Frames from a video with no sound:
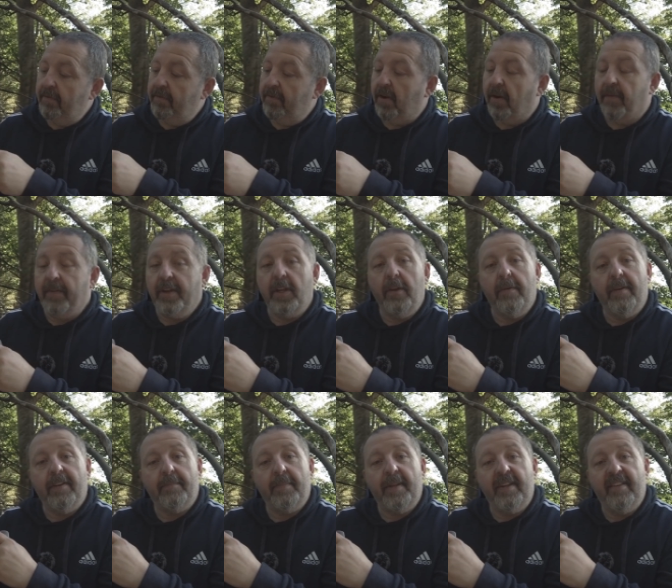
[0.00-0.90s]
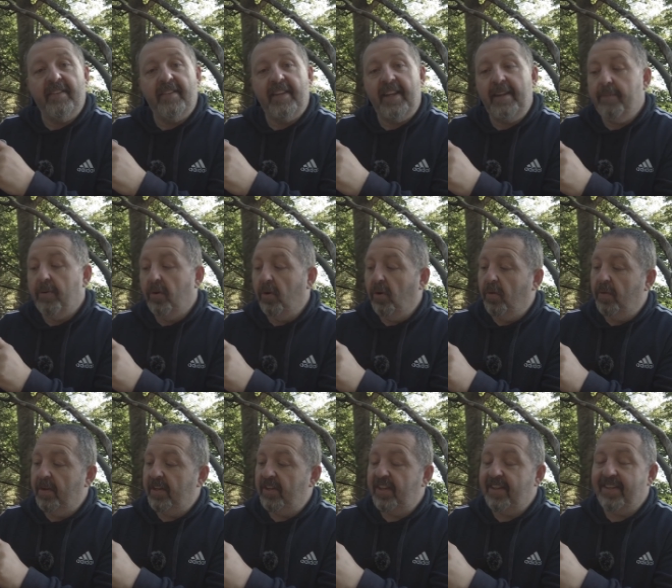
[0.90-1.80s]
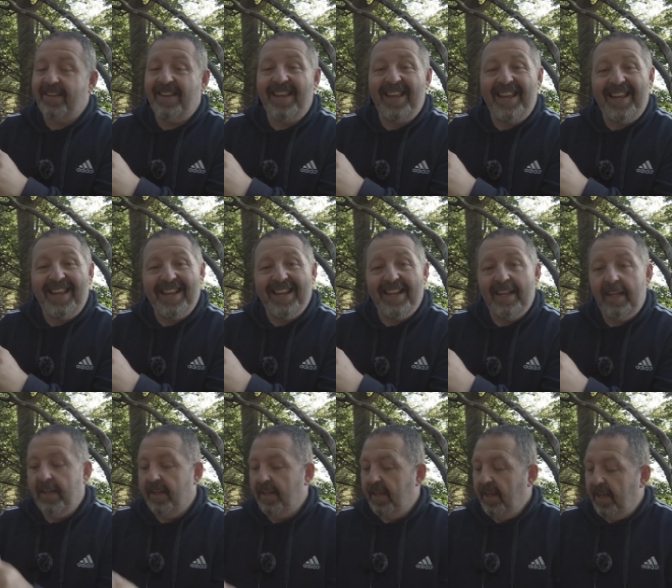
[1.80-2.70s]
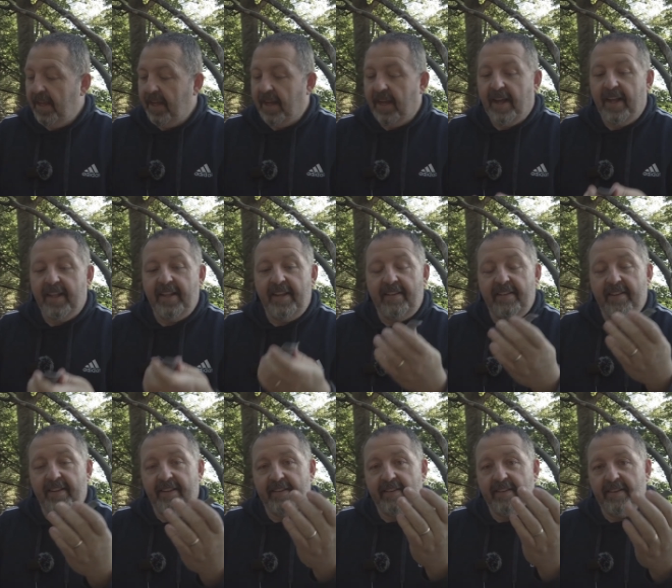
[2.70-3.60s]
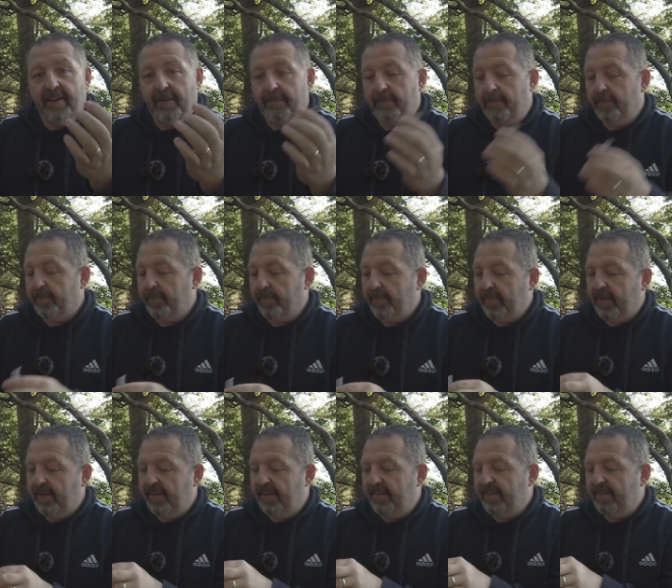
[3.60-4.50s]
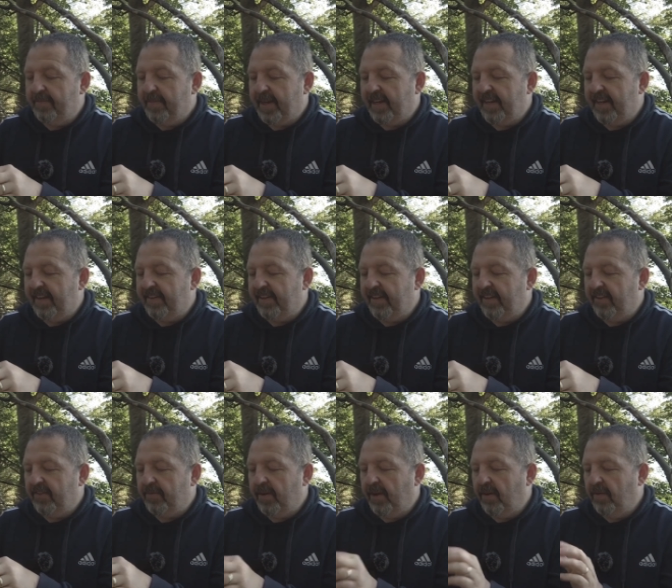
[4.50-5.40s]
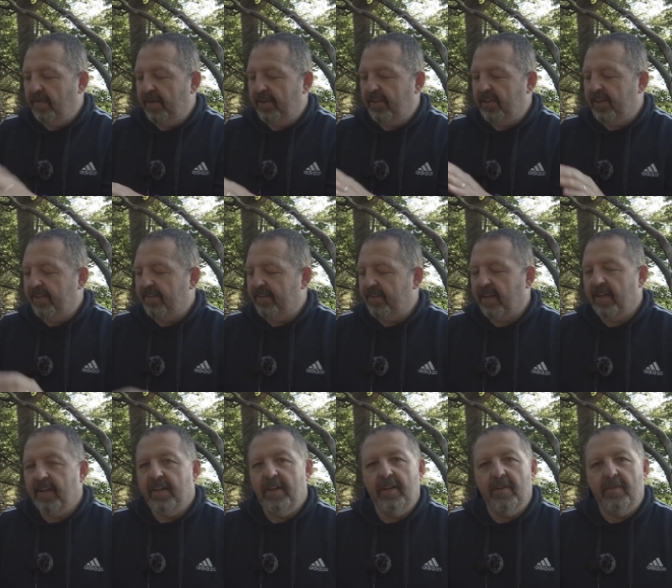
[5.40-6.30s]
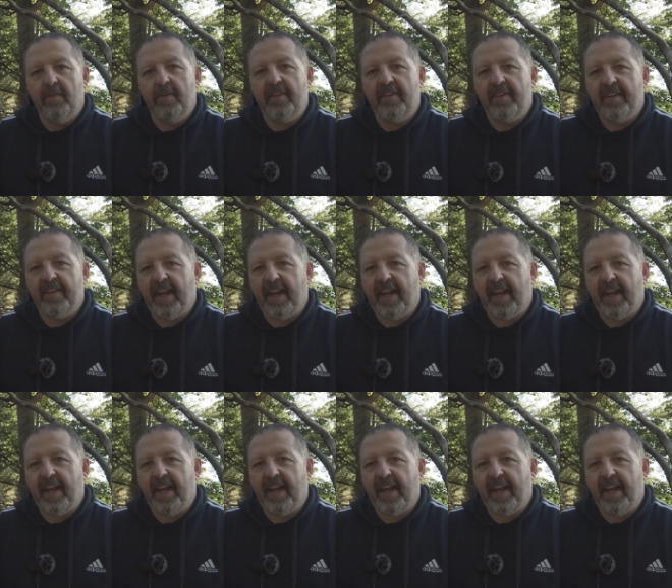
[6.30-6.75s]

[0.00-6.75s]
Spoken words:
via a USB-C port, which is here, and this is magnetic as well, which is